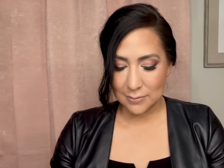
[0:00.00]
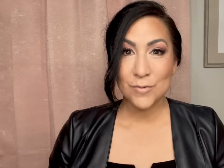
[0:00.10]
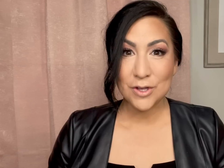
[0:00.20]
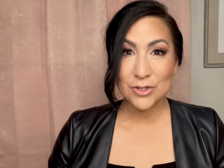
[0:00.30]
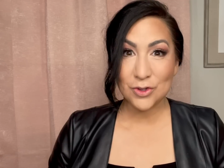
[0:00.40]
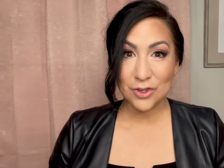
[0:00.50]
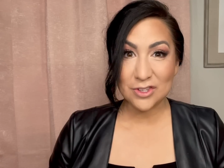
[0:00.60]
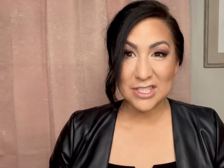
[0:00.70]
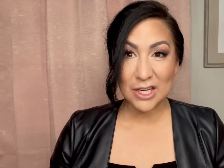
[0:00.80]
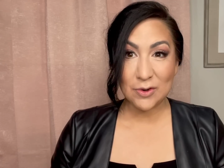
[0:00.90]
It's a little
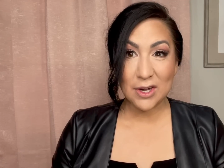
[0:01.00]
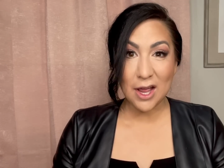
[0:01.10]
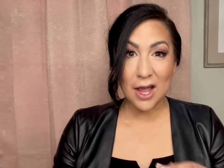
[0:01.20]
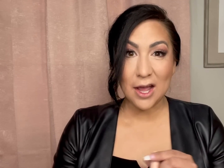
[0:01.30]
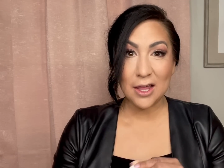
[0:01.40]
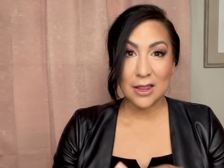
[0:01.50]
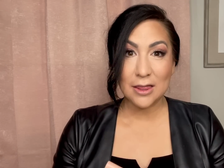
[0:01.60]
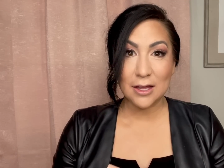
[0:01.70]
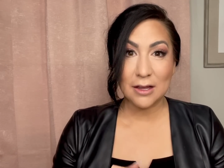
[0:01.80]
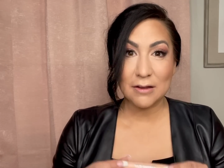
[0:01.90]
secret. I
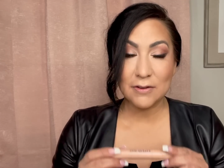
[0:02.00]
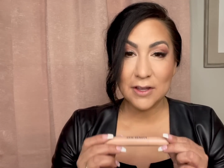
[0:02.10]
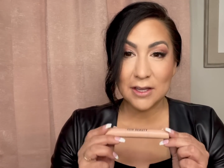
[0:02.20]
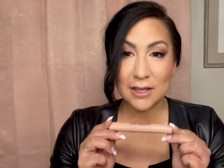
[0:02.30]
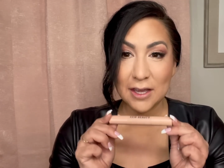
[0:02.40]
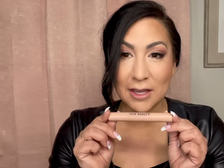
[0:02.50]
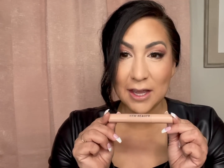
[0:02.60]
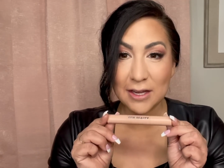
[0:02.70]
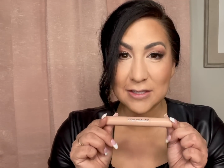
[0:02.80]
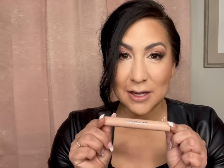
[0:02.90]
love
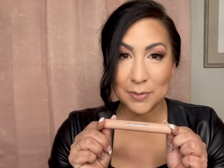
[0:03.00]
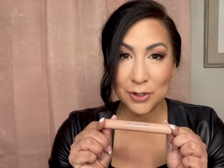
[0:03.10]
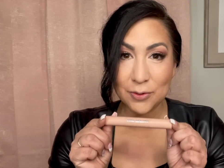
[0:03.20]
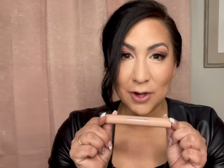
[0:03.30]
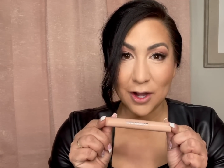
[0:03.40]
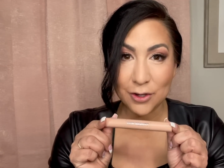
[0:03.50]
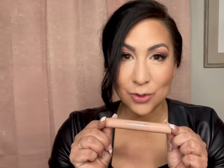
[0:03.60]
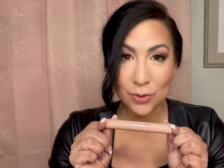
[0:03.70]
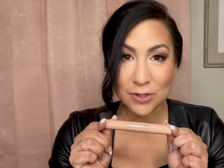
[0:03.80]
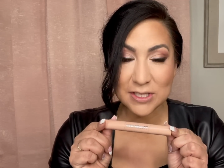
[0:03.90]
KKW
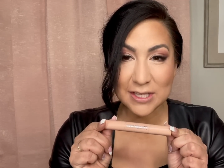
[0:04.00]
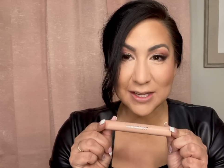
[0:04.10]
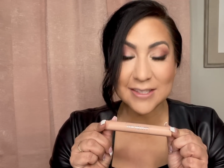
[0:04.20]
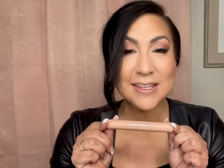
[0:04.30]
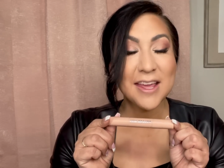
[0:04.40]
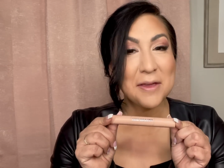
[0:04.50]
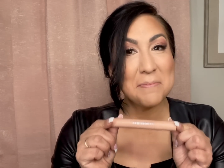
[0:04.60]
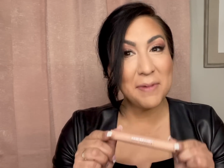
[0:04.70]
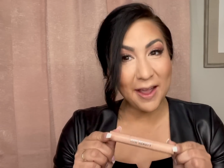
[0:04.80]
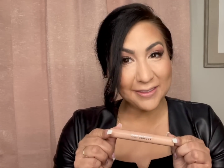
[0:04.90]
Contour Sticks.
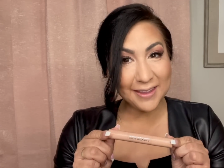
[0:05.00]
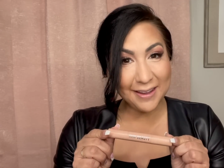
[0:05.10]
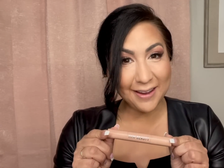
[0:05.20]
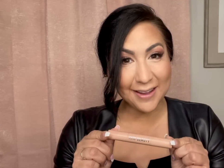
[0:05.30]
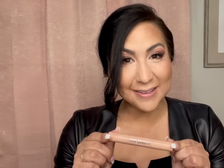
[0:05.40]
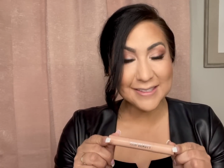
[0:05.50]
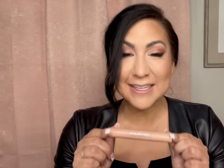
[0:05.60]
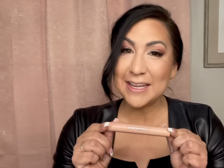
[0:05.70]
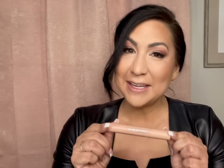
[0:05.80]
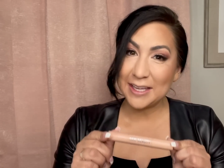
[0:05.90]
Bad thing is,
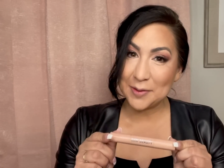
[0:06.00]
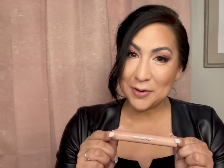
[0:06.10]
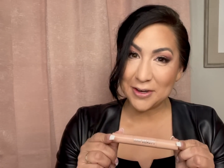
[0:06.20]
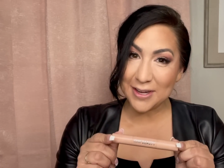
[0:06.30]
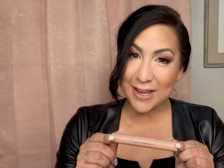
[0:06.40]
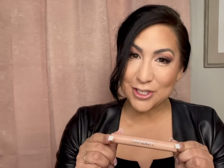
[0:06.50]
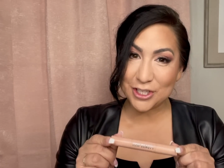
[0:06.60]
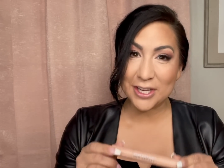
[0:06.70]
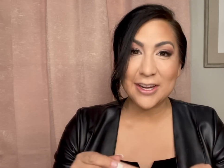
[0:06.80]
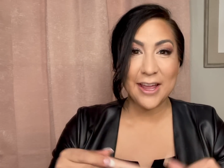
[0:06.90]
Kim
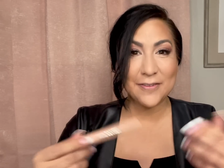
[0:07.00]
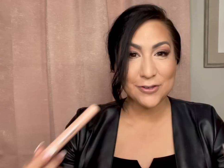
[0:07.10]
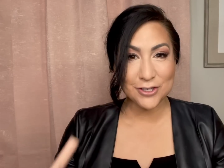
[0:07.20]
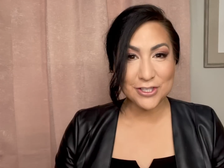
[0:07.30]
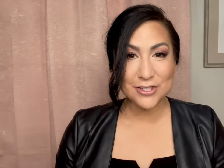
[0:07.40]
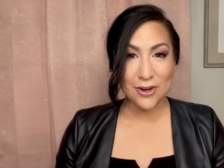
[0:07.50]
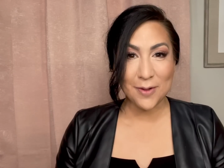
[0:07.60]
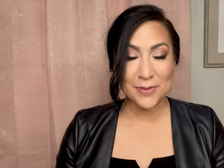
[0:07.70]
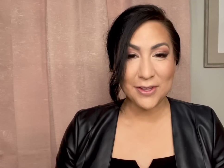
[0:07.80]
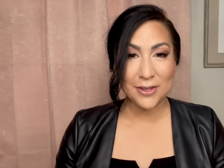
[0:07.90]
Kardashian, after she's
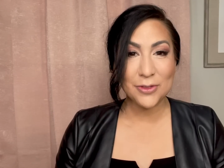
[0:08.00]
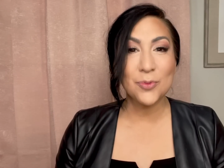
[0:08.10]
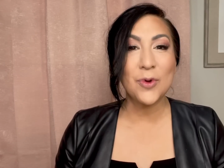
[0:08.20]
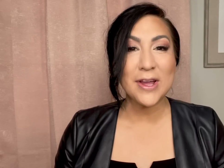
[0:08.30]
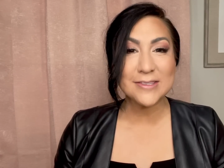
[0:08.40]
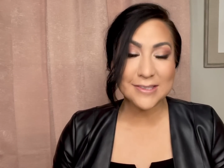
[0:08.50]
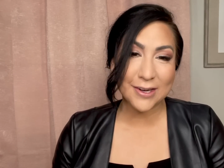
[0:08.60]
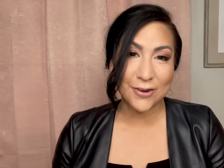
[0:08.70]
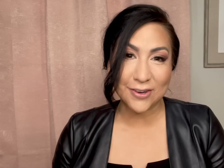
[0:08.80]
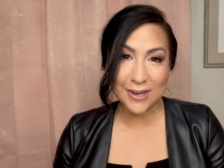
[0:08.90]
dropped the West in
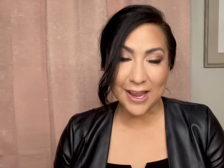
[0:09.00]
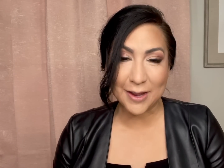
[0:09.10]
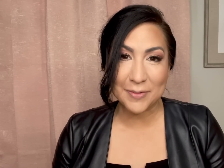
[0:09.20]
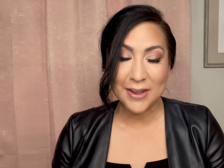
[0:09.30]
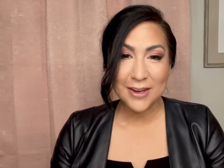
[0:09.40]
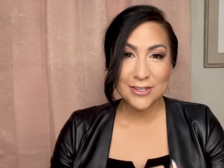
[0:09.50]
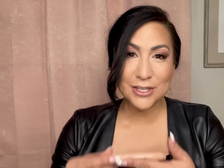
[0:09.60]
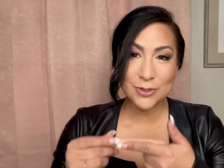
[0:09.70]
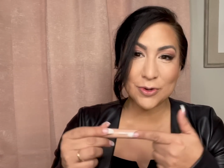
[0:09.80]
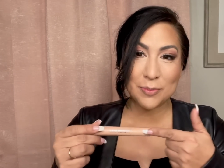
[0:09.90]
her name,
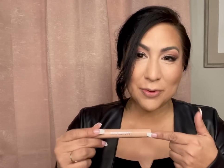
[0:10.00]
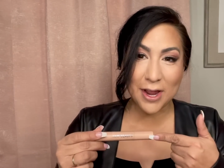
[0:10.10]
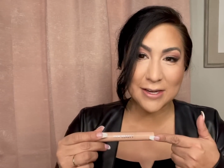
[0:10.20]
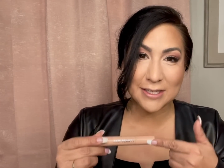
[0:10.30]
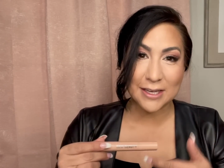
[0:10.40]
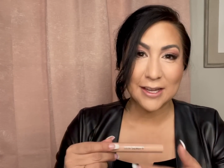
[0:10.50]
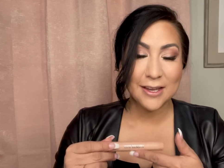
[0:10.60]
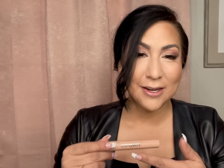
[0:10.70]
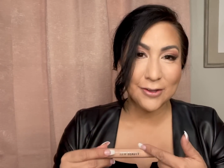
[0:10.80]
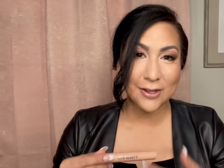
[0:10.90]
she's rebranding.
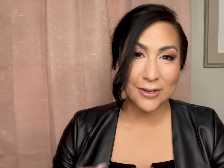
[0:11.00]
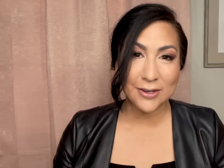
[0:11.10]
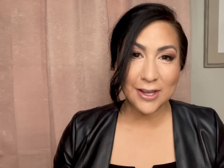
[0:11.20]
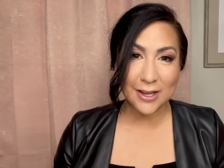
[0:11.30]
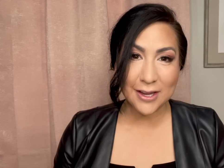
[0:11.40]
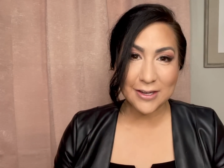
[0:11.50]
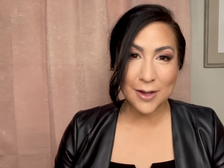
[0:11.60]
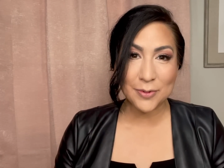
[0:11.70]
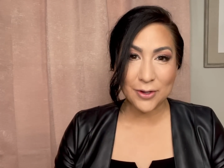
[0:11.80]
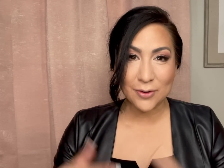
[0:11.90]
No longer
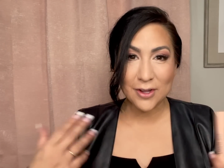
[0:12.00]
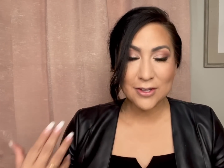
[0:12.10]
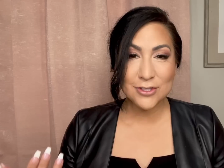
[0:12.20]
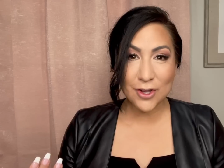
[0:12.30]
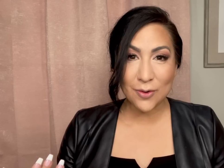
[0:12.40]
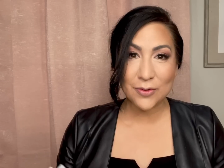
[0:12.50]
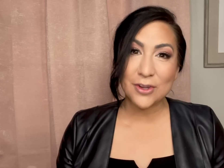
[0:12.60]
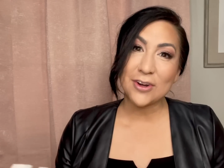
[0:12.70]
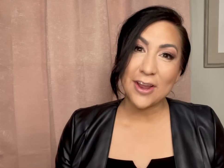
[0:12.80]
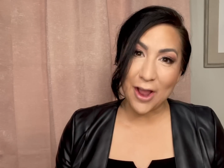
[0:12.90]
KKW. So they're
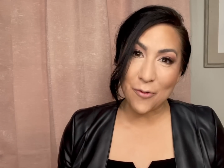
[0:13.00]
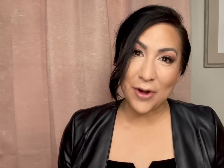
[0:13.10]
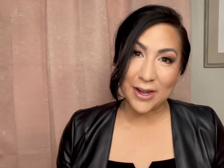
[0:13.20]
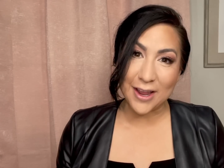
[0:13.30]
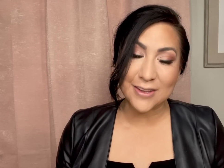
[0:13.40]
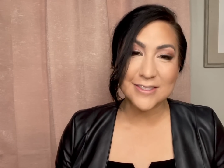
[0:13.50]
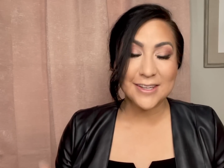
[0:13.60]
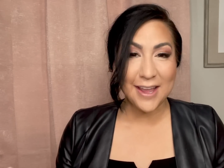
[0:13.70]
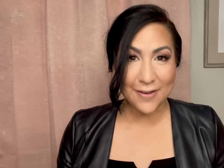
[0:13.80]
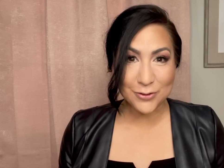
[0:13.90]
not out right now. So you
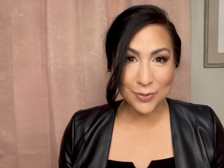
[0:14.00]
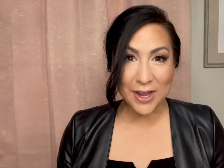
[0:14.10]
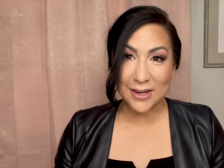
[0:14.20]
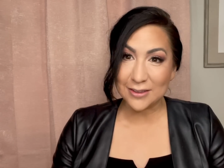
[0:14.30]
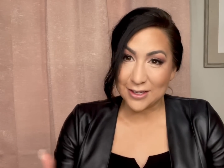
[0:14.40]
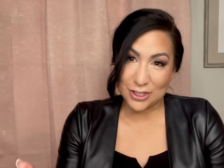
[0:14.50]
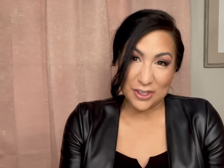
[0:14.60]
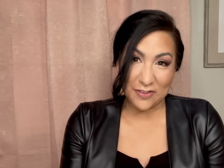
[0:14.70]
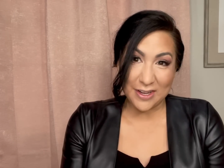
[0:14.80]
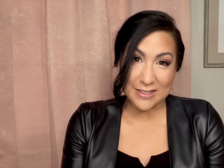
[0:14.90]
have to wait unless you can
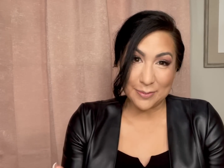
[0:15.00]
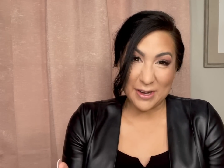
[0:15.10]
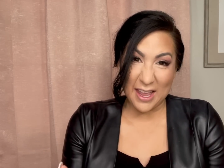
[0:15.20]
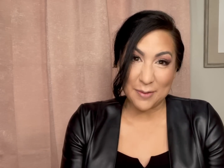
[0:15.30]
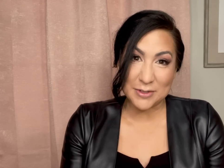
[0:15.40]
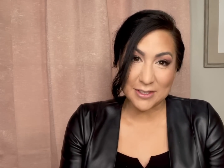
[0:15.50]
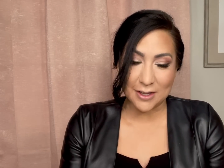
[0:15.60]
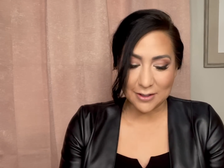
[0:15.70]
find some on Amazon.